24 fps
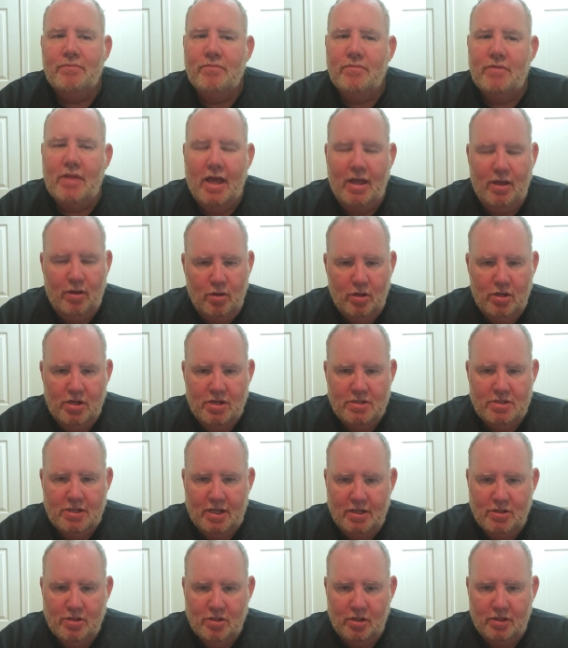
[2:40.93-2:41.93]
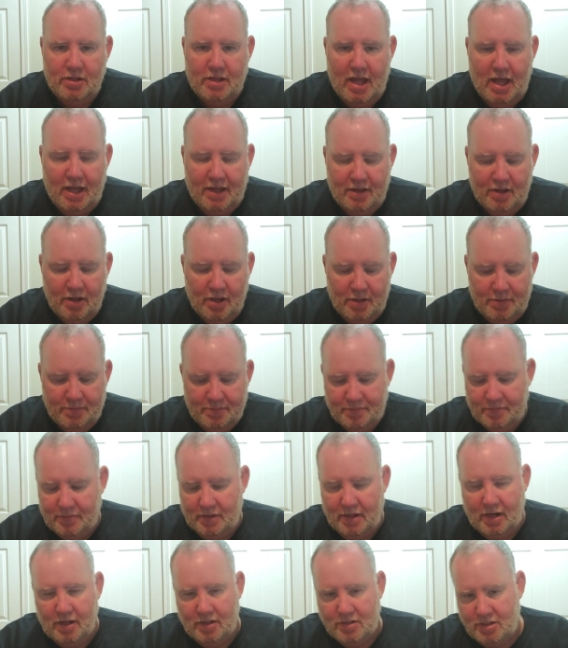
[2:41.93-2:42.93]
Thank goodness I took that gun,
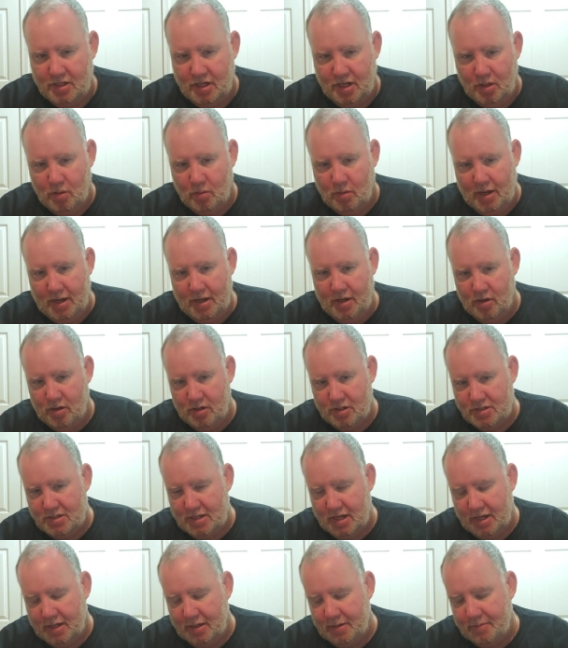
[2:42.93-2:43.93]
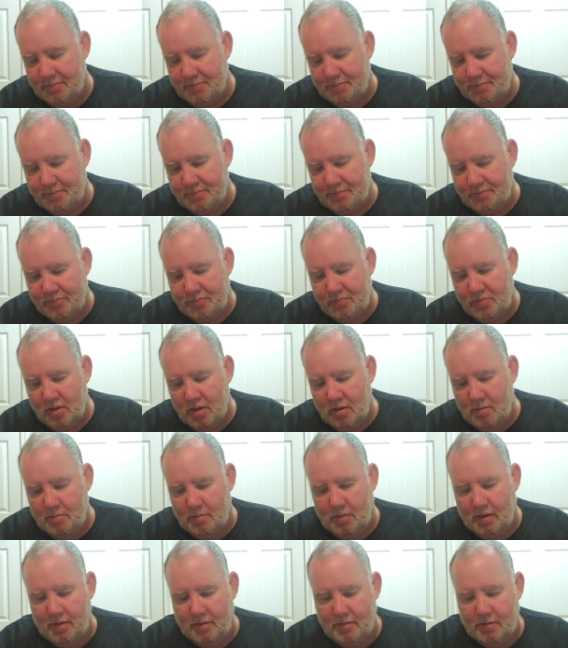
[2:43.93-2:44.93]
and I'll tell you why here in a second.
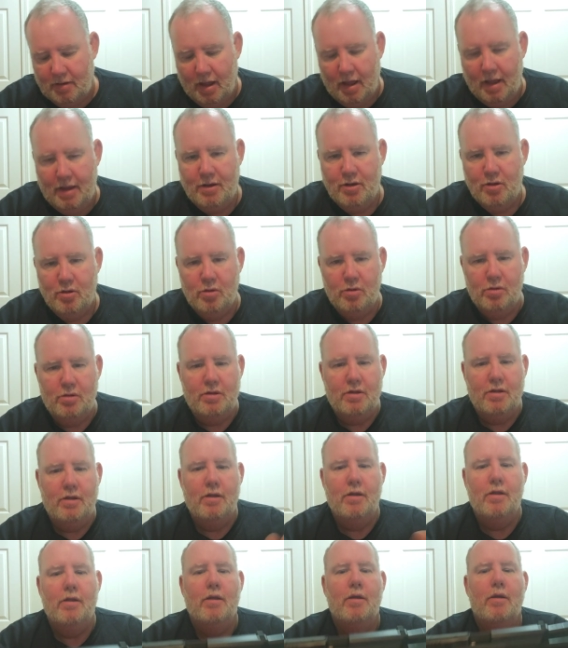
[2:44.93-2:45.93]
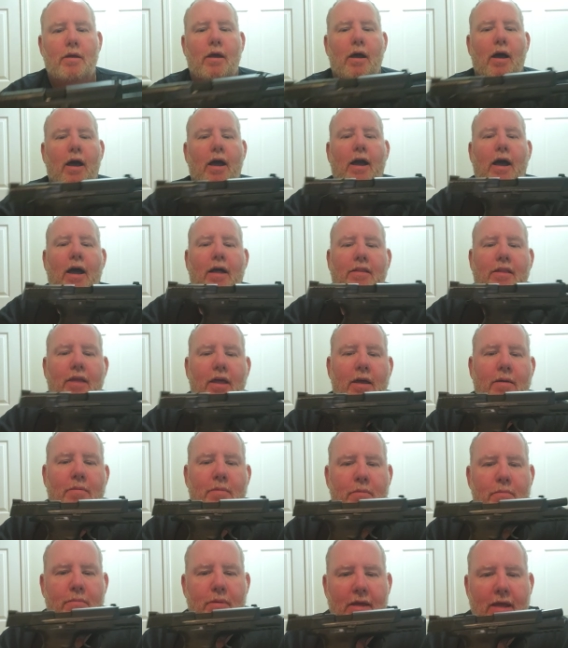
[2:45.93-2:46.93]
But I got the
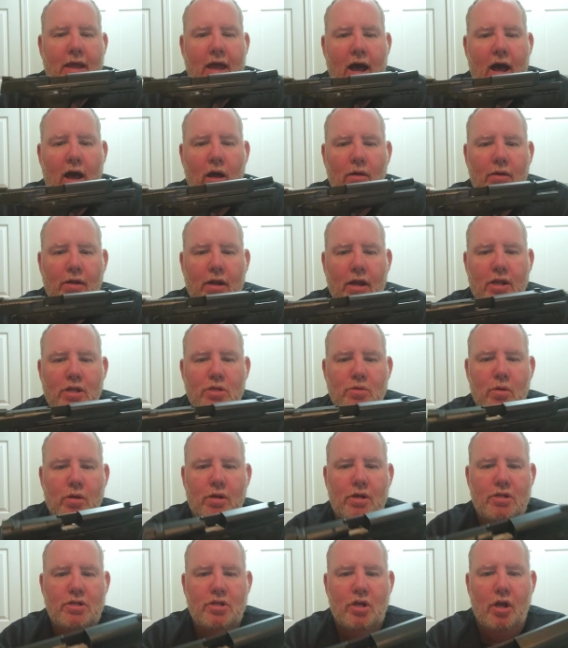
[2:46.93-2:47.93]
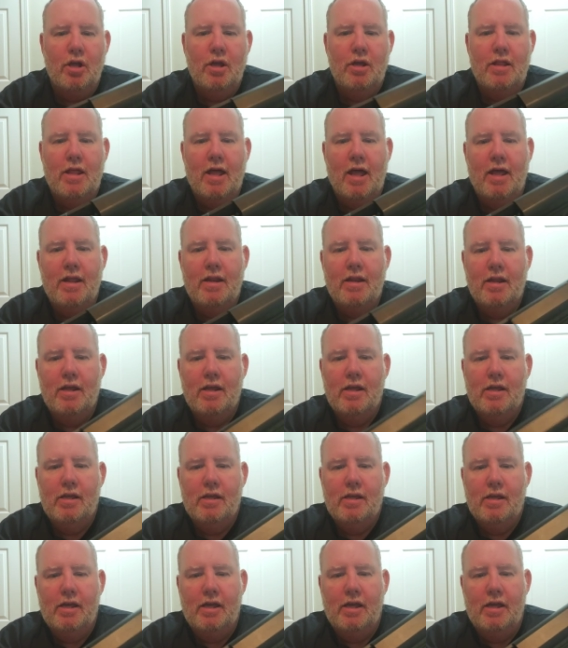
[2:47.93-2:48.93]
M&P out. I just wanted to show you that
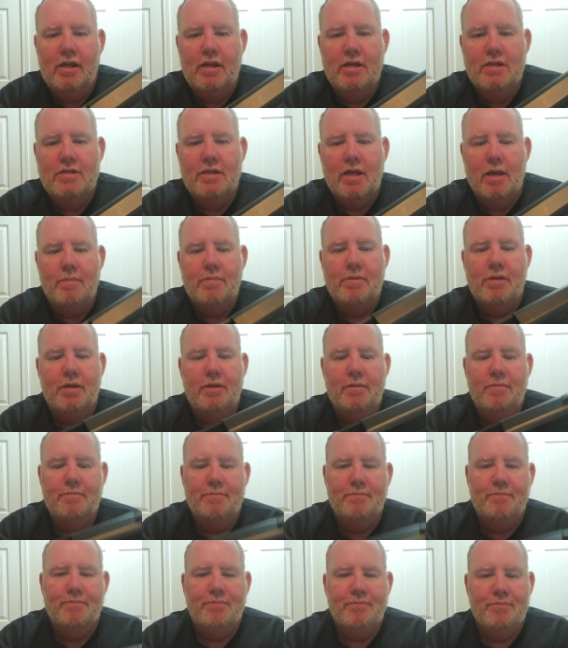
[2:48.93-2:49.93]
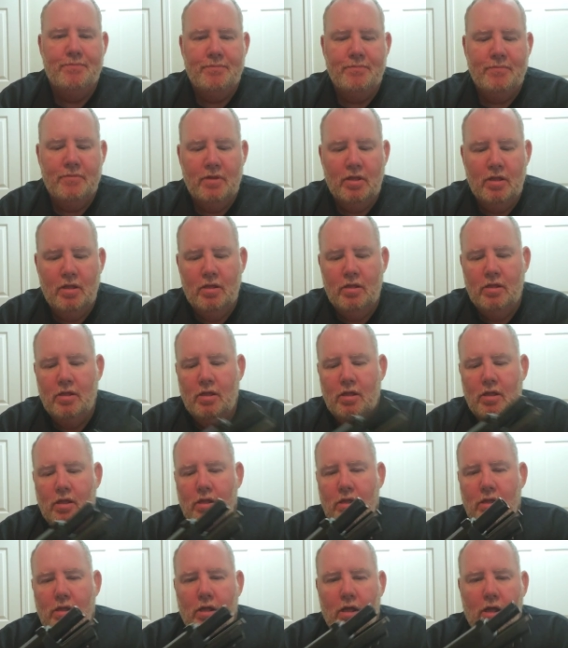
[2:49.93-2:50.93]
it is empty.
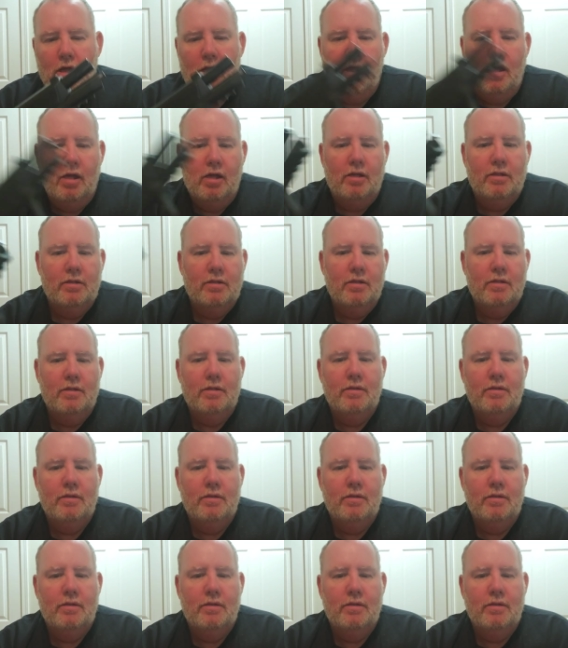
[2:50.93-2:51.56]
I